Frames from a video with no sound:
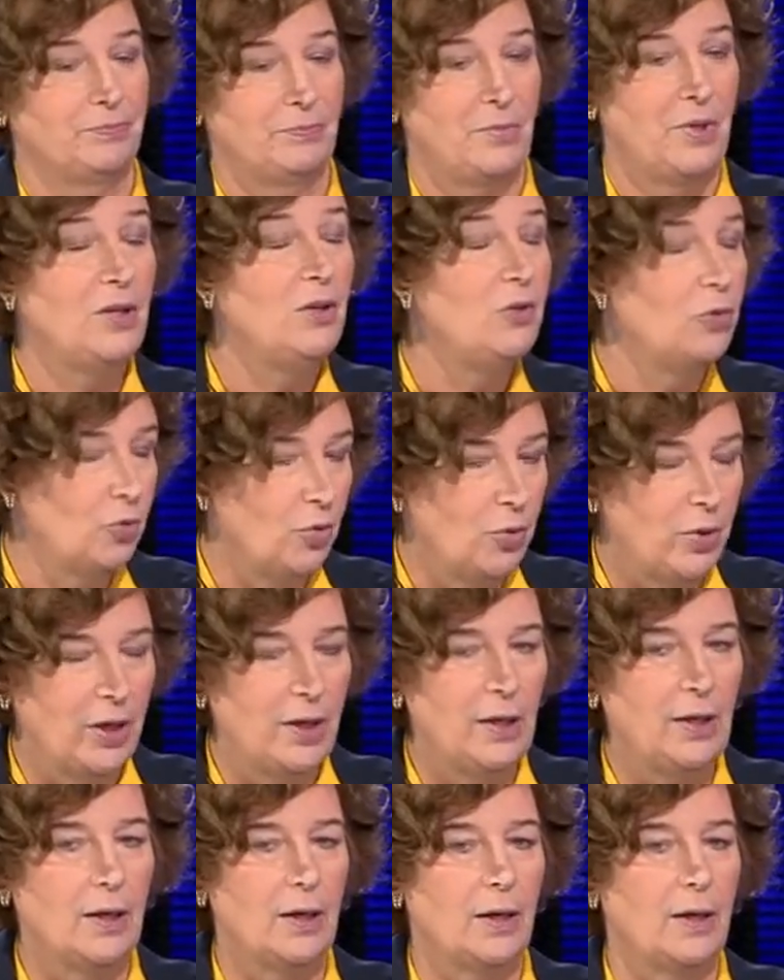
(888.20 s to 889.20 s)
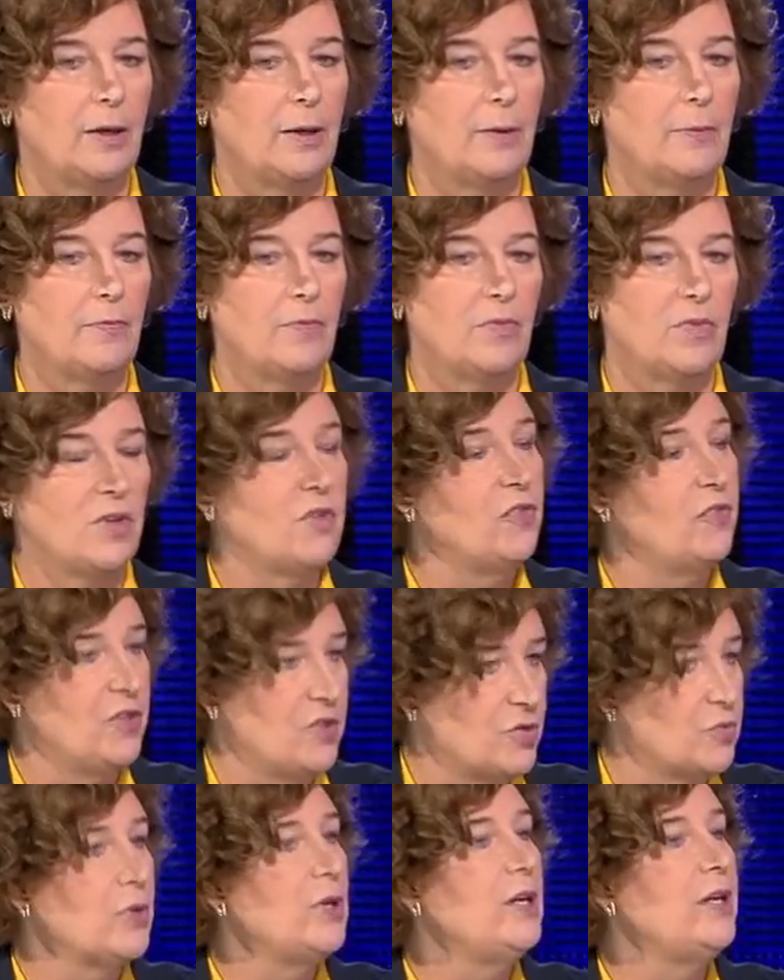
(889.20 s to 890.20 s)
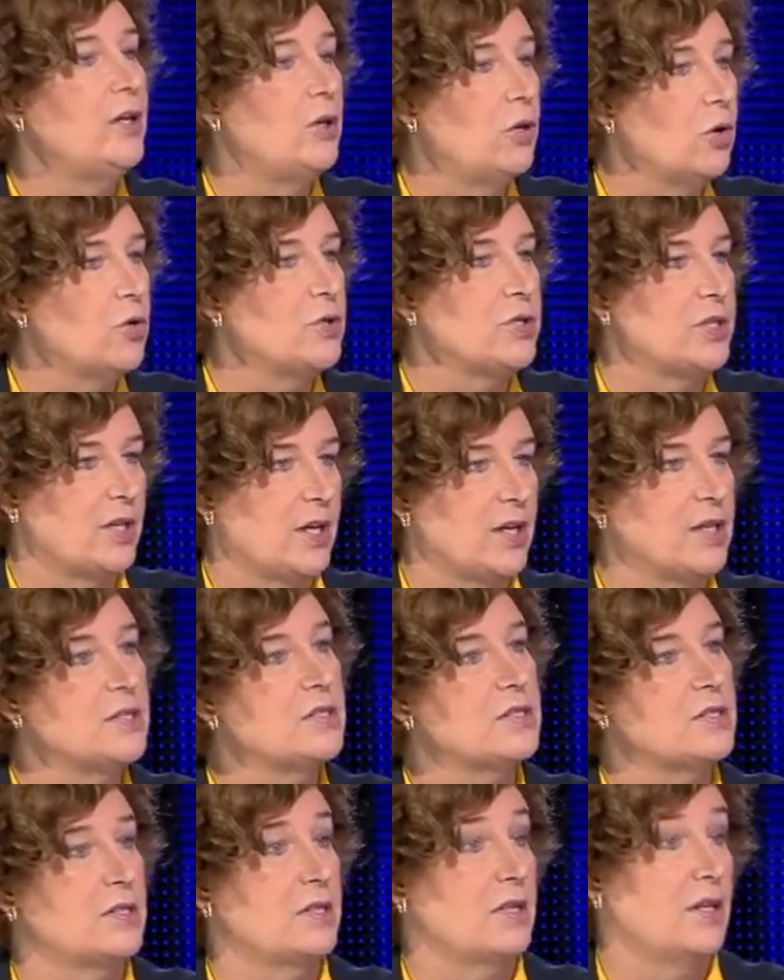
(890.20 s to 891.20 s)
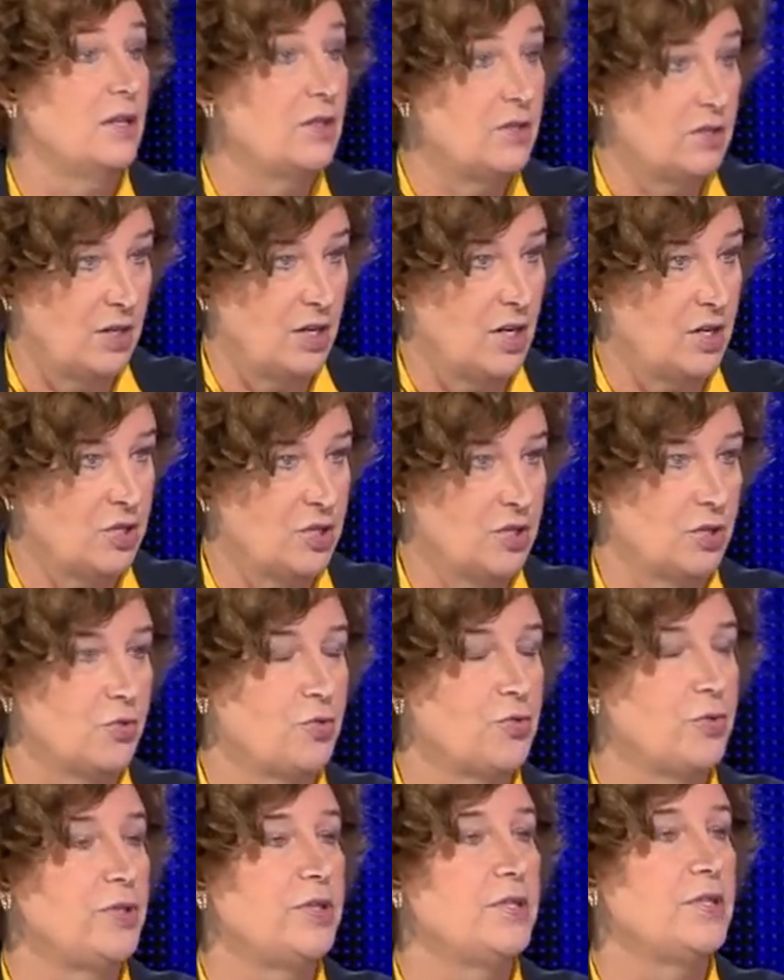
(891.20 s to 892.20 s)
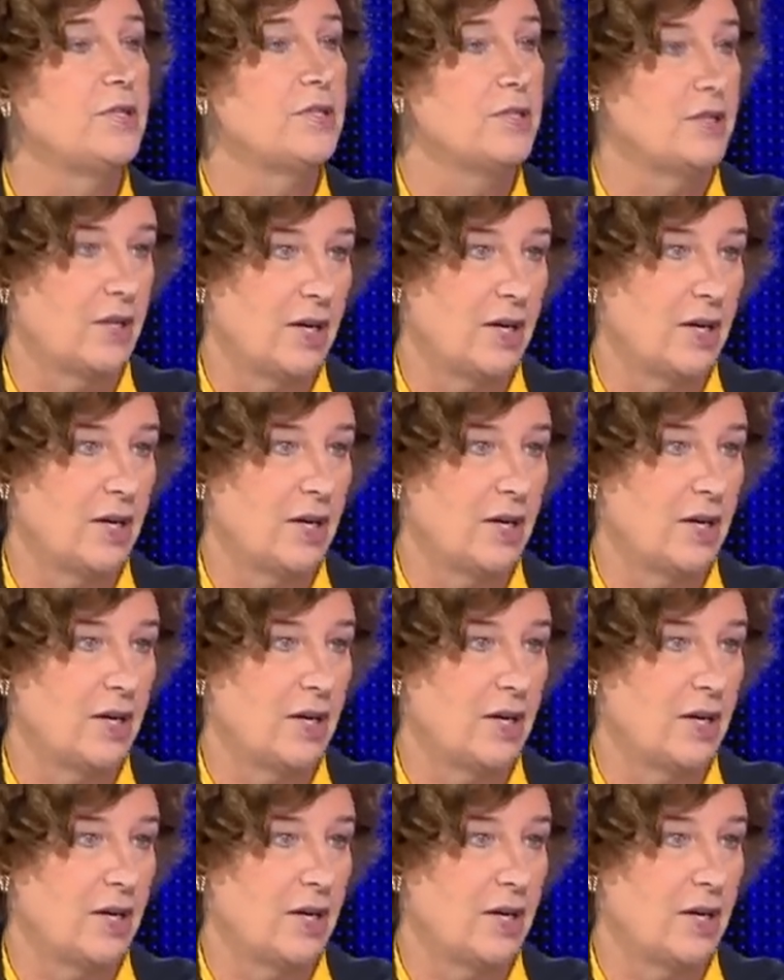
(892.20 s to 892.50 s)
been doing, this really goes against international treaties,